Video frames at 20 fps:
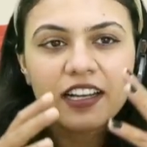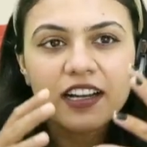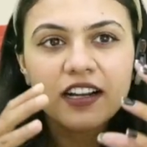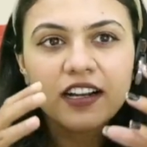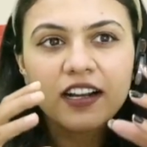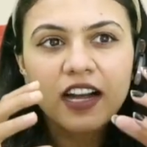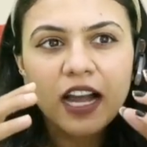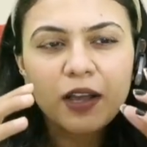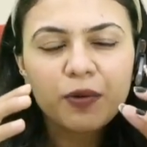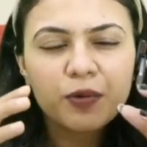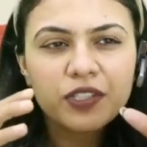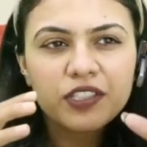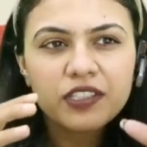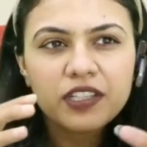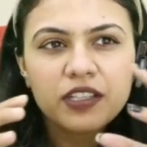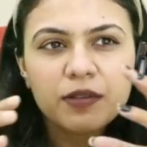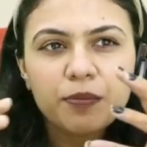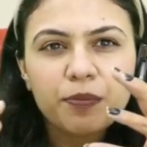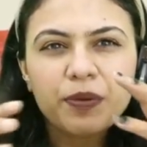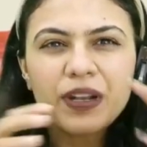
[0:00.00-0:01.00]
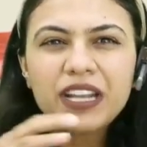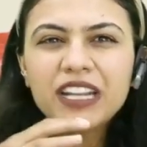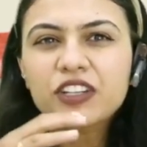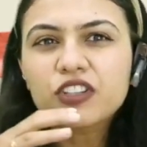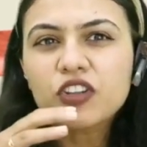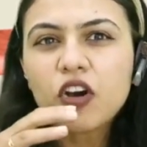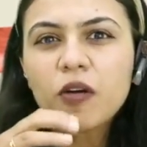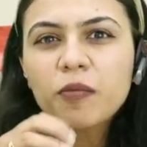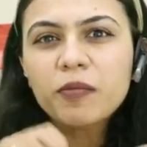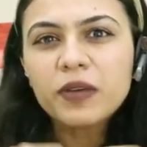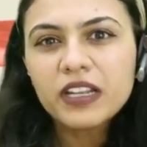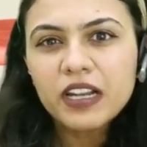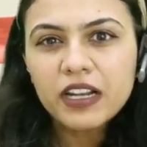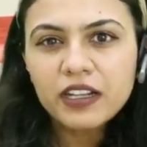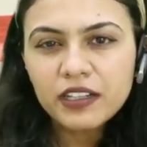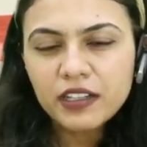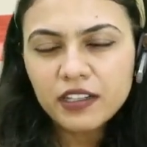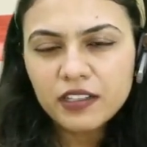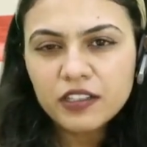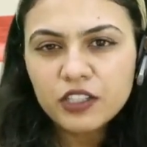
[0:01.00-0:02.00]
I would say the
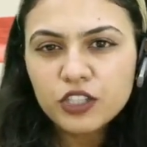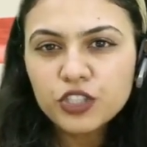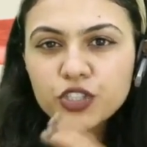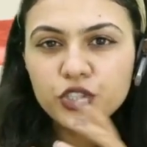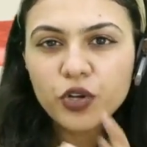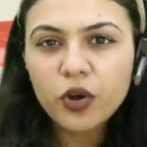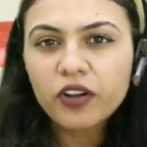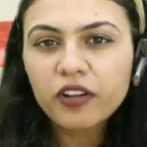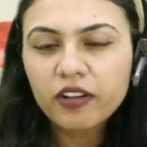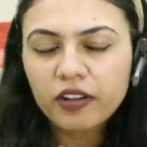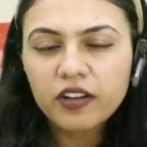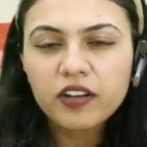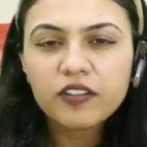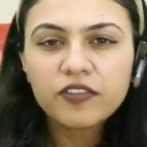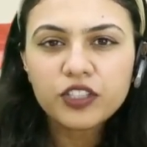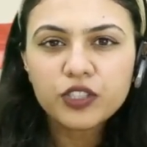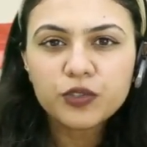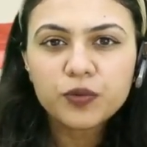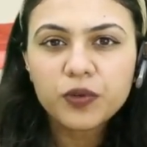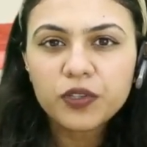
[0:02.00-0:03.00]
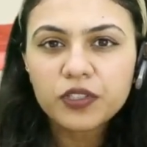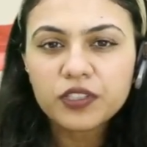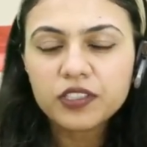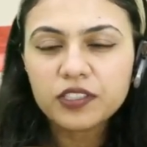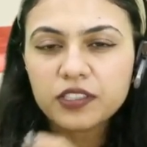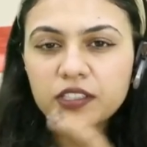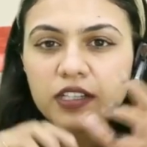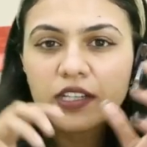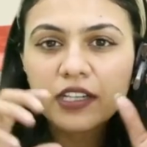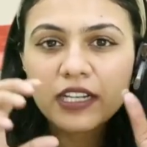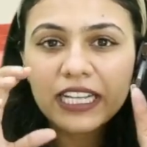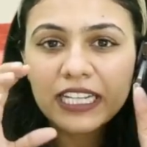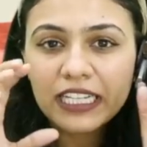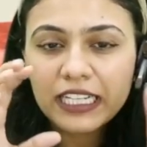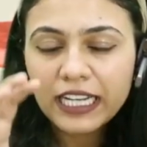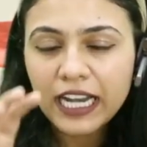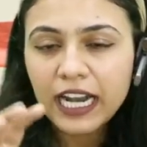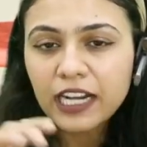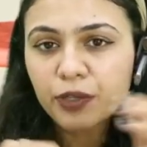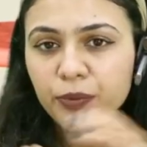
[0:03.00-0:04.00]
predominant genre, which was in
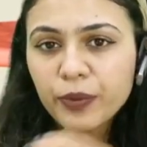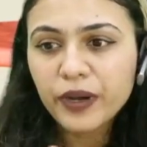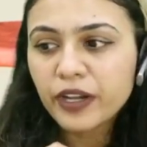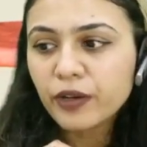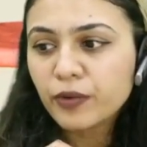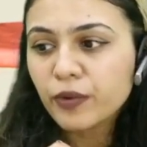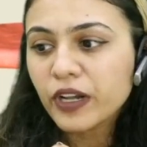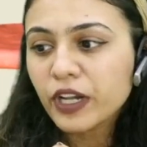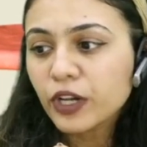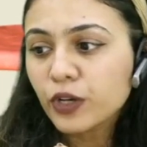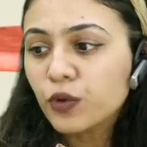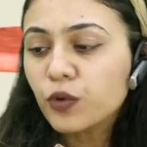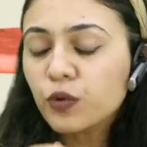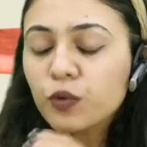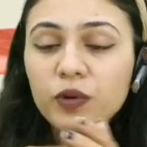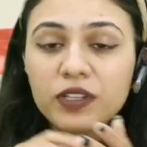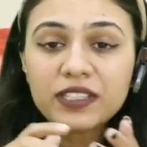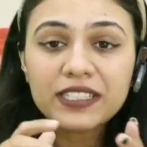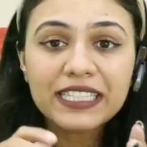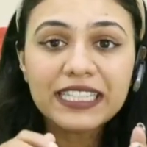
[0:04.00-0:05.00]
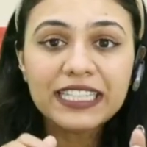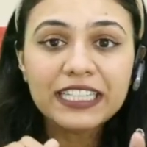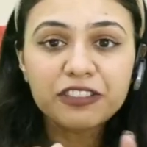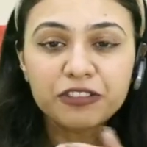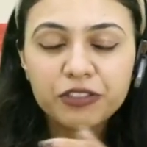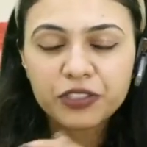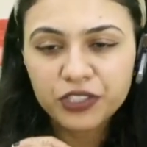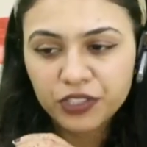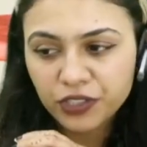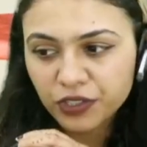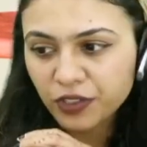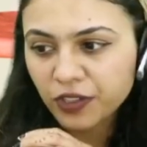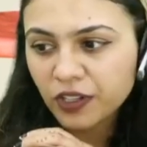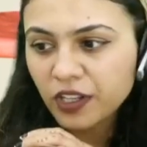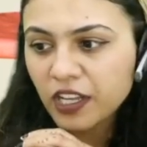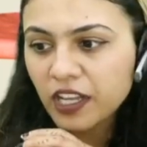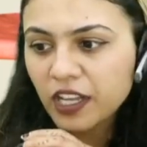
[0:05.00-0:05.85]
CLAT 2022, was literature.